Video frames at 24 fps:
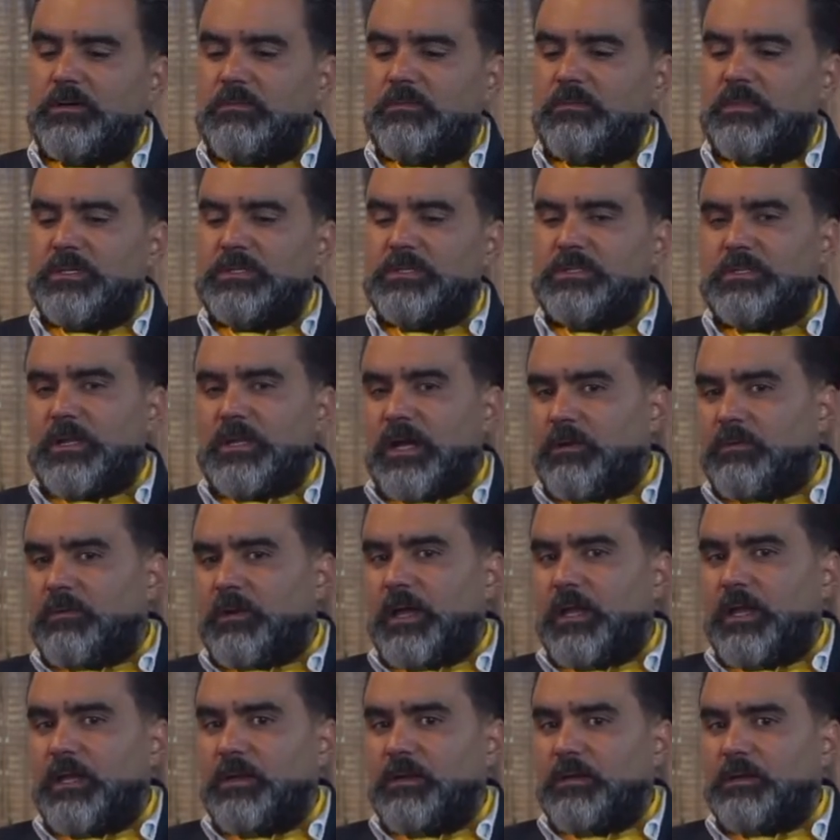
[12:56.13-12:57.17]
But start
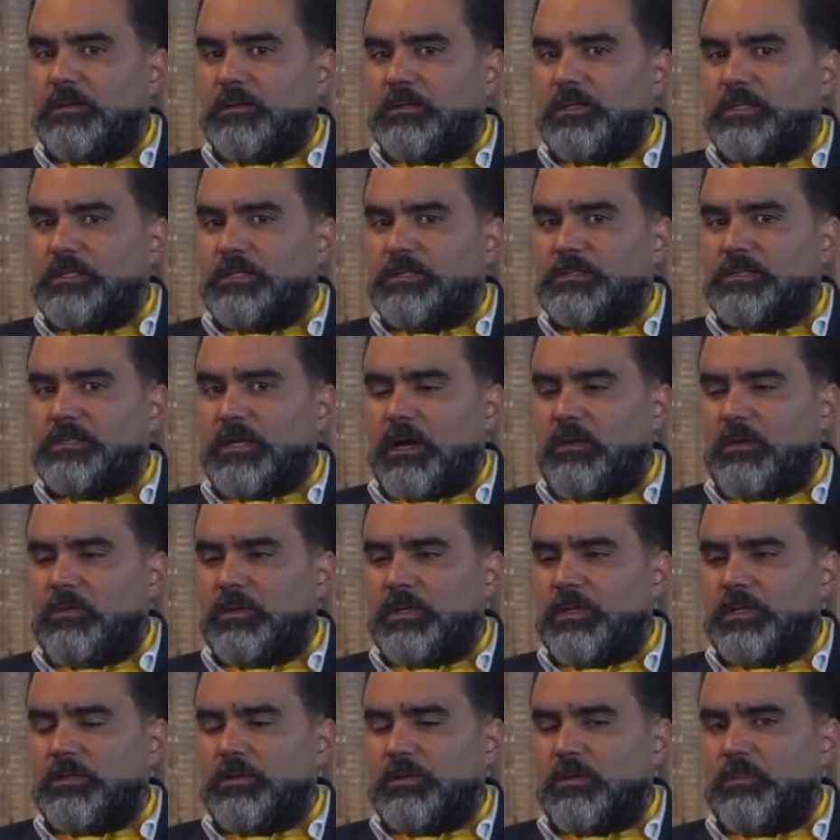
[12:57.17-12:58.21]
right here. Let's start with
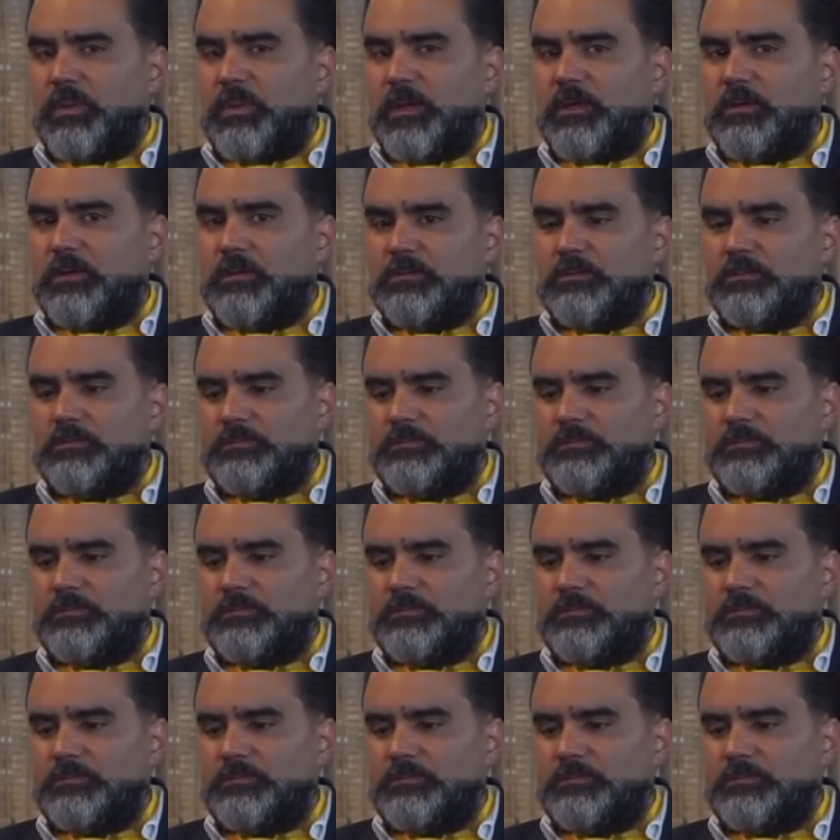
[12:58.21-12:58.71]
a Torpedo